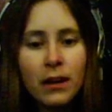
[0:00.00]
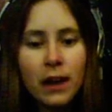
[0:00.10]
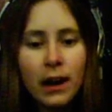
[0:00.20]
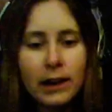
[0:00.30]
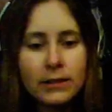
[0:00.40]

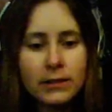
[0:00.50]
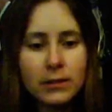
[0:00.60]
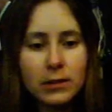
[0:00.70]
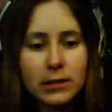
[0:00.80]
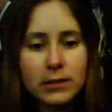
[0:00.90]
Alright,
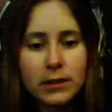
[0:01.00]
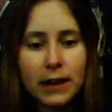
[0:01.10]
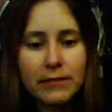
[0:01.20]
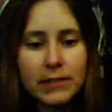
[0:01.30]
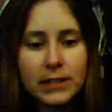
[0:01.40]
so let's
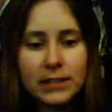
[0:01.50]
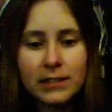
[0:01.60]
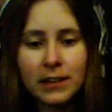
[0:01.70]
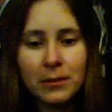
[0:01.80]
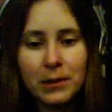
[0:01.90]
craft
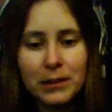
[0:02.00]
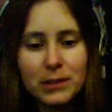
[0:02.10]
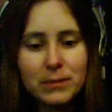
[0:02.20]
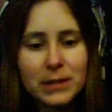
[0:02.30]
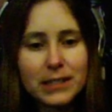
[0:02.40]
this. I don't want to
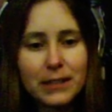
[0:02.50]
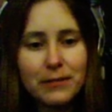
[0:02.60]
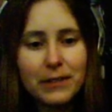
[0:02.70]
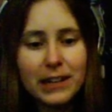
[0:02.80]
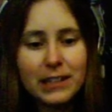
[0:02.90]
use my
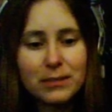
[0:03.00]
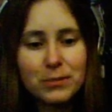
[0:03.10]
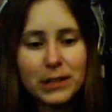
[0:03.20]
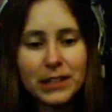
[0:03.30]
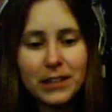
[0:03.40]
Snelfret. He's
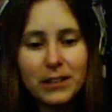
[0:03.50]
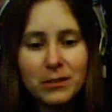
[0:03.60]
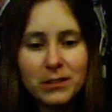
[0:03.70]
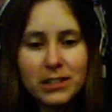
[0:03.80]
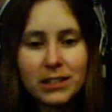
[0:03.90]
pretty
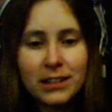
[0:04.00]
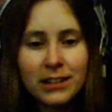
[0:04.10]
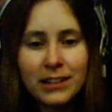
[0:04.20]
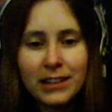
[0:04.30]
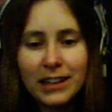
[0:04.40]
cute.
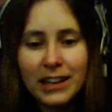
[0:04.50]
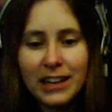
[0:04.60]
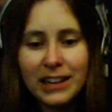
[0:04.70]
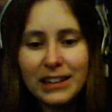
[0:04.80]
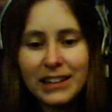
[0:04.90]

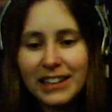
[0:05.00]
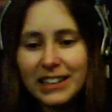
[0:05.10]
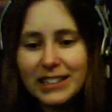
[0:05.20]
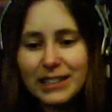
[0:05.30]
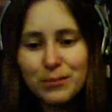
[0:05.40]
And I think
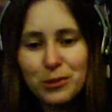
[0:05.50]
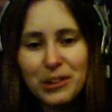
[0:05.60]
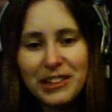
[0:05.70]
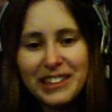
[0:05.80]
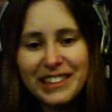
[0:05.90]
he's more
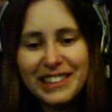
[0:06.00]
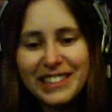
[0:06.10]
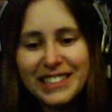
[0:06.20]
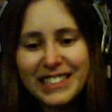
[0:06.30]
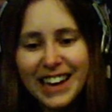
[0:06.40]
than
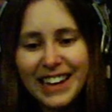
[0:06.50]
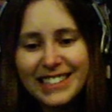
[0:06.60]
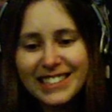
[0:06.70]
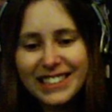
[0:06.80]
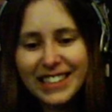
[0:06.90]
these
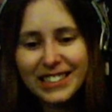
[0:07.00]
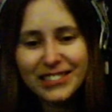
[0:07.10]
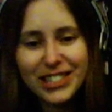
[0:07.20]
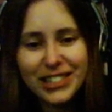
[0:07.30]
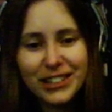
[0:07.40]
guys, that's
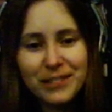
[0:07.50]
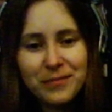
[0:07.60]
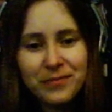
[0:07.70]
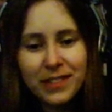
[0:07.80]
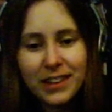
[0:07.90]
for sure.
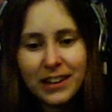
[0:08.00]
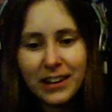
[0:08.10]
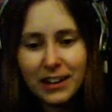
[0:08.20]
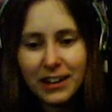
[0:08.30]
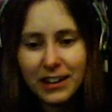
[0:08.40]

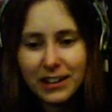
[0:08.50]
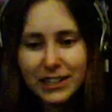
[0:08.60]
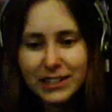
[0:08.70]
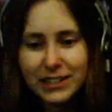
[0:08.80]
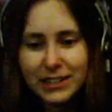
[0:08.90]
Uh,
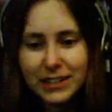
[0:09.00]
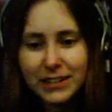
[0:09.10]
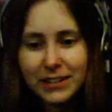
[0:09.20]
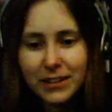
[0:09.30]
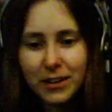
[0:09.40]
let's see.
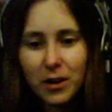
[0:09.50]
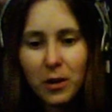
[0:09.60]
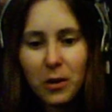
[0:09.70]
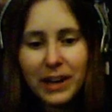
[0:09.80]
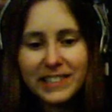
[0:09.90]

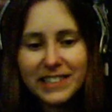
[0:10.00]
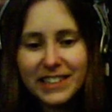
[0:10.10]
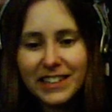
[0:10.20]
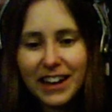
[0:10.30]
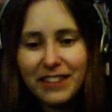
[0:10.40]
Oh, I see.
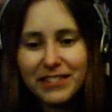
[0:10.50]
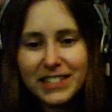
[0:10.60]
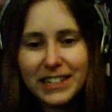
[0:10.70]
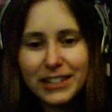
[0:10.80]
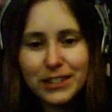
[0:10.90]
I have
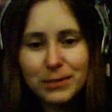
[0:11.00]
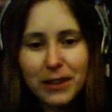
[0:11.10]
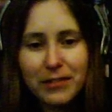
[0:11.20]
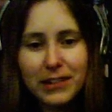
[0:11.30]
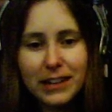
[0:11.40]
this Nature's
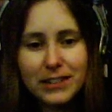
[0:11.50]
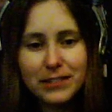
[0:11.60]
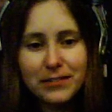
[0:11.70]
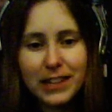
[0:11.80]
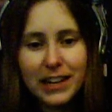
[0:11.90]
Prophet
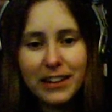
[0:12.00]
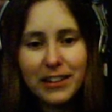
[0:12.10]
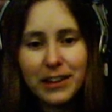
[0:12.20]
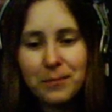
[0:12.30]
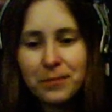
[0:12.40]
announcer for that other
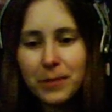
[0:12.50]
thing.